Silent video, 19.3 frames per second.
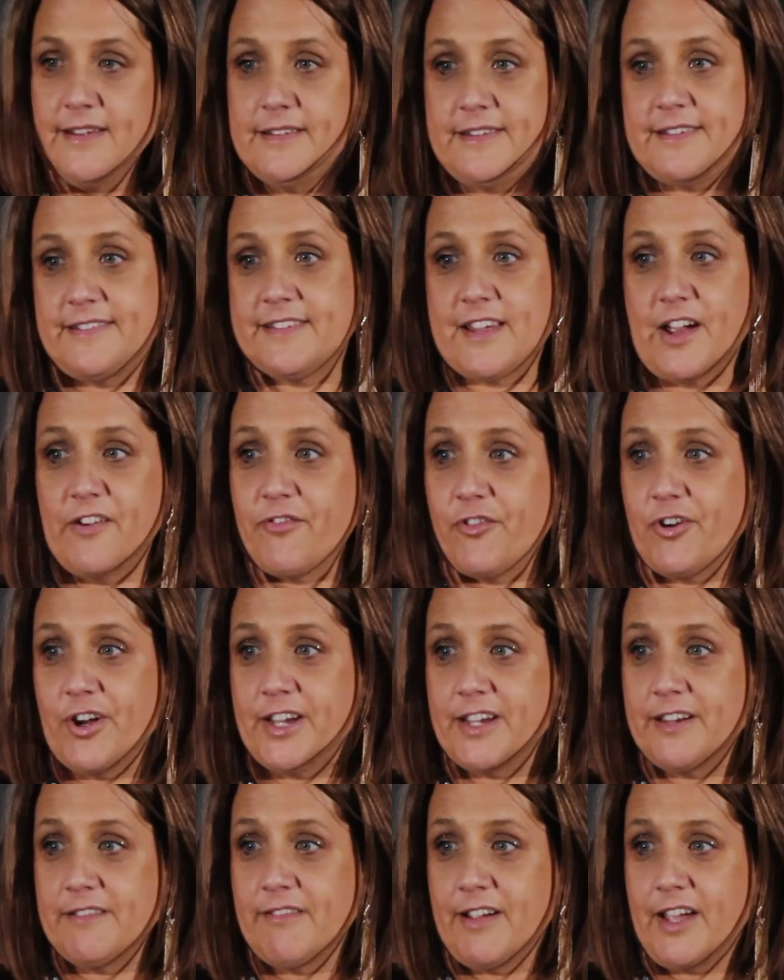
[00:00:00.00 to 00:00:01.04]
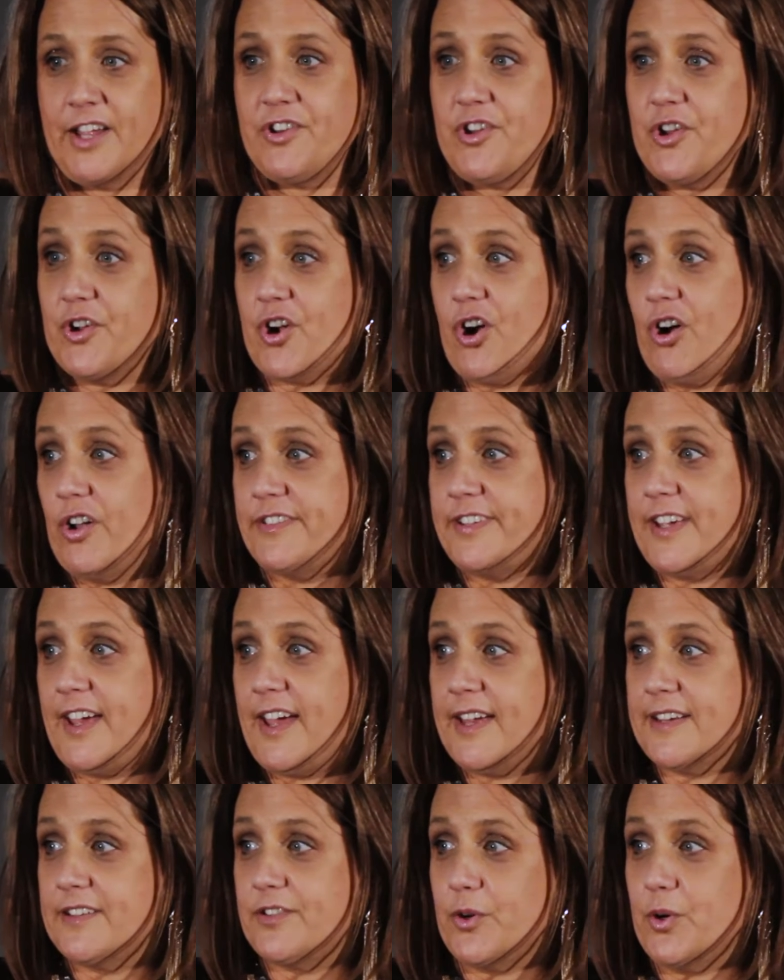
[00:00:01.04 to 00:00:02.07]
discovering a new
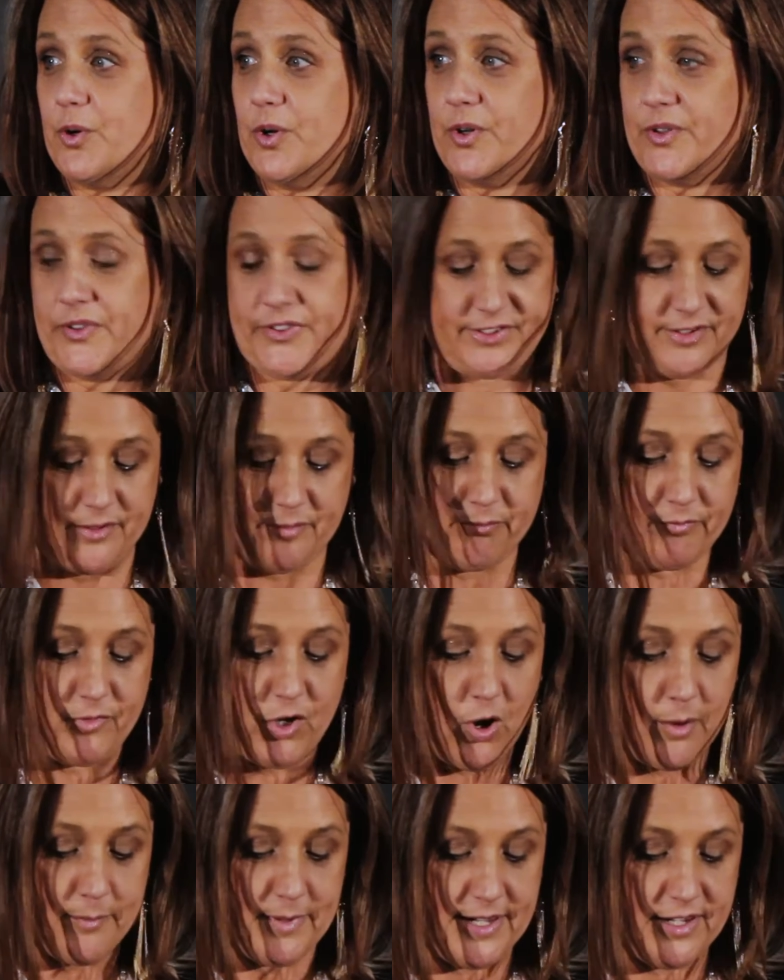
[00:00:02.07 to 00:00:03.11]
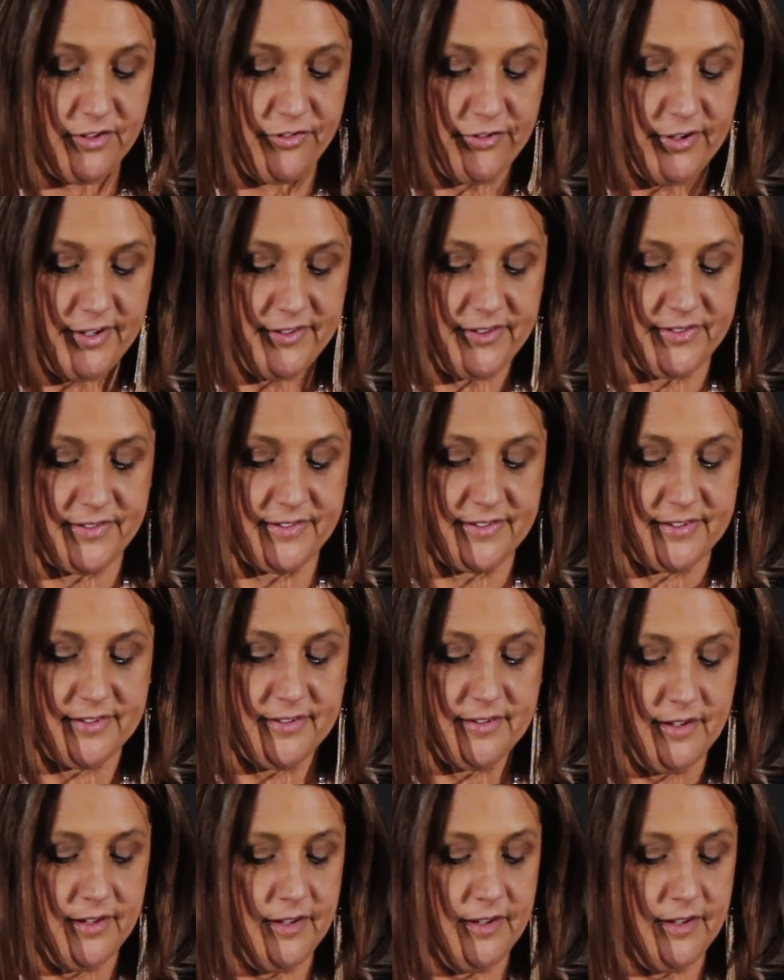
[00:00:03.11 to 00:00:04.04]
contact or some common interests.